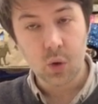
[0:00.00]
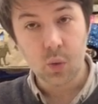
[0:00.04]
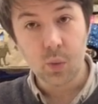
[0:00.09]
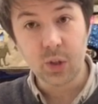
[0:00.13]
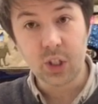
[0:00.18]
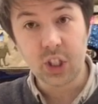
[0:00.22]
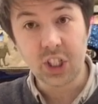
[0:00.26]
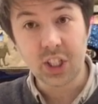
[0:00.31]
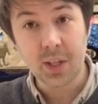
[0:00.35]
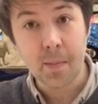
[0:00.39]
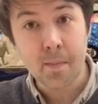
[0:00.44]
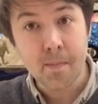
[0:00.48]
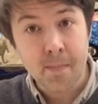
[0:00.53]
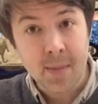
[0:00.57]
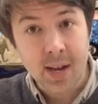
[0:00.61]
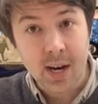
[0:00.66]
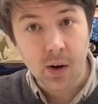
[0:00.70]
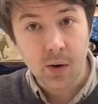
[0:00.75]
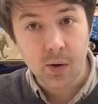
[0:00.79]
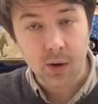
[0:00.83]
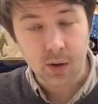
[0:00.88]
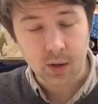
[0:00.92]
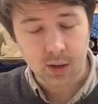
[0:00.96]
which is a
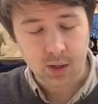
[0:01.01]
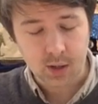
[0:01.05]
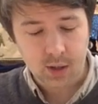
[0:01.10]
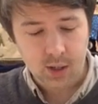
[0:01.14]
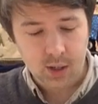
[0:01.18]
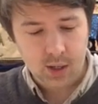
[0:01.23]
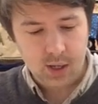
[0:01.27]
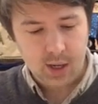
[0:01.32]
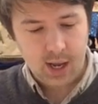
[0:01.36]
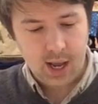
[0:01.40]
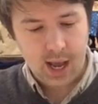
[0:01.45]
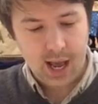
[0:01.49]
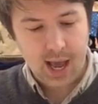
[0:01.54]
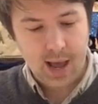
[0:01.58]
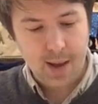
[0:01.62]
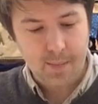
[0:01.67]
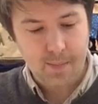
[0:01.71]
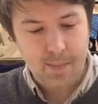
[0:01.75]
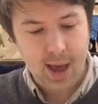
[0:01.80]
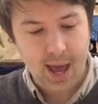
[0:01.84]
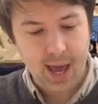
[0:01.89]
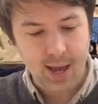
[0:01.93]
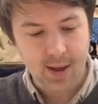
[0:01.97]
mineral
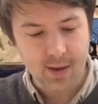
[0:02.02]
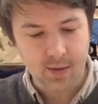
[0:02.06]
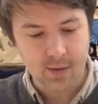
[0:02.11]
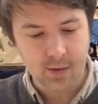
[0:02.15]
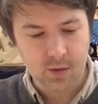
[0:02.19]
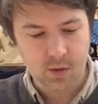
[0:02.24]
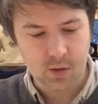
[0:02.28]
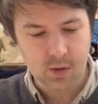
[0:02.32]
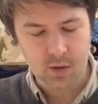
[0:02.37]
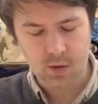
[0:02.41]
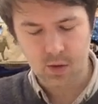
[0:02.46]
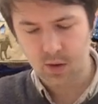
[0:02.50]
paint,